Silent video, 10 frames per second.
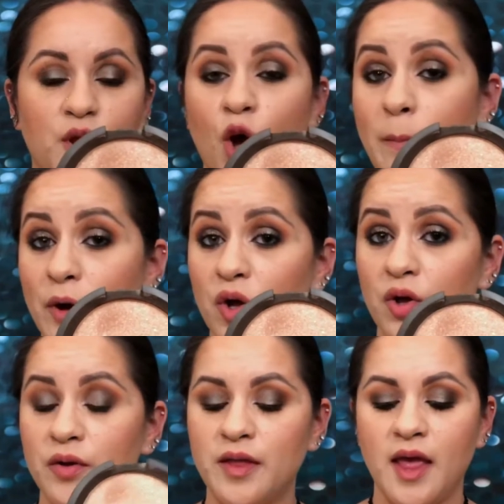
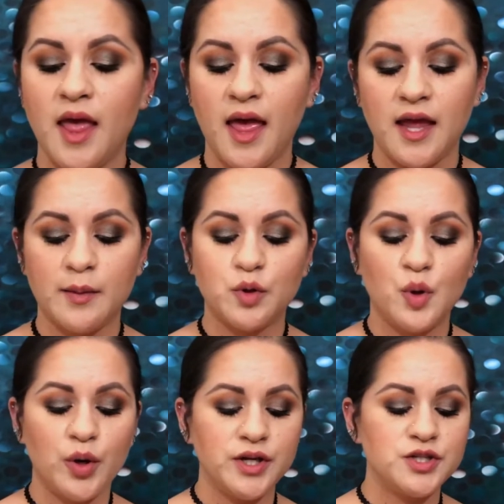And I'm
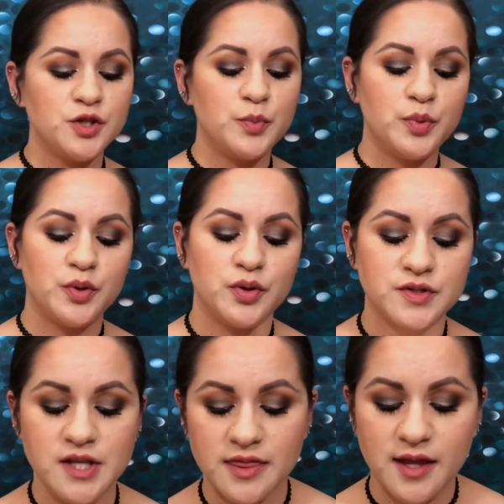going to
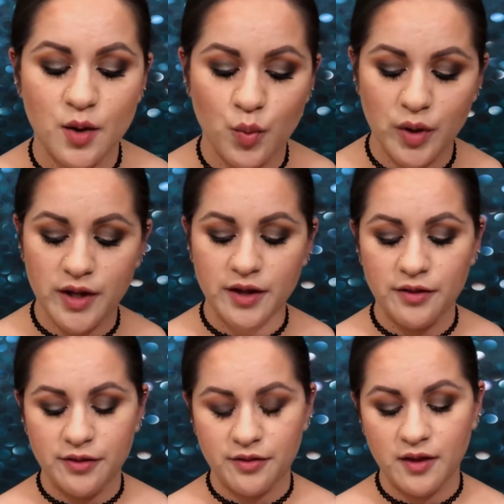set that
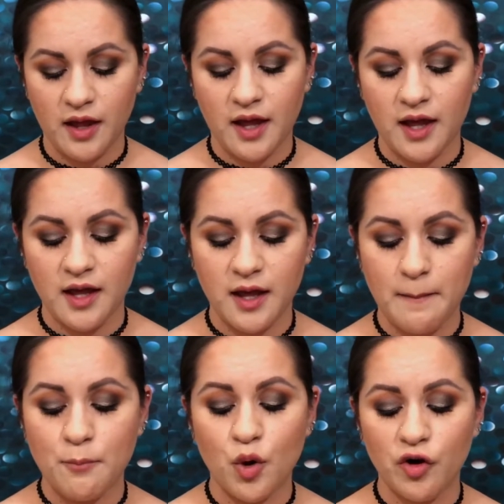with a
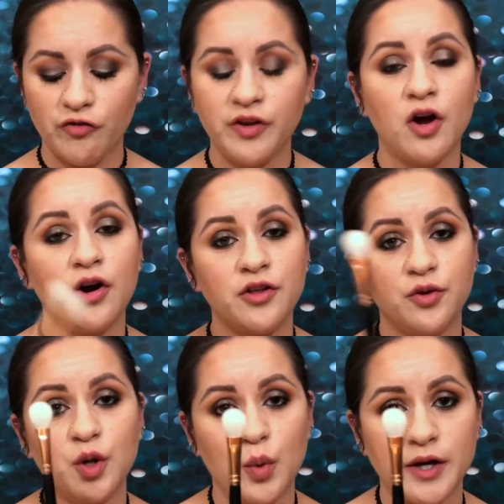Morphe
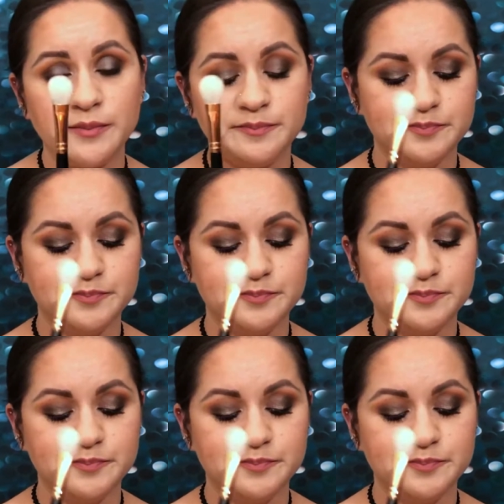R31.